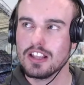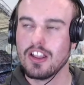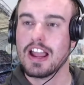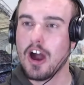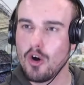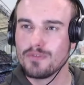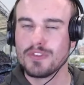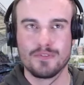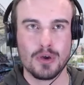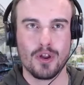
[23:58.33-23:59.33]
Like, off the
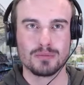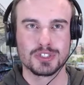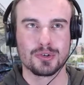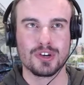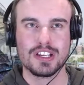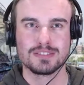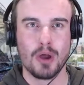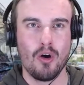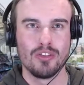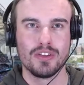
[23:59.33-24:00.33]
field, I'm sure he is. But
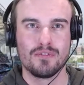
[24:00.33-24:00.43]
on the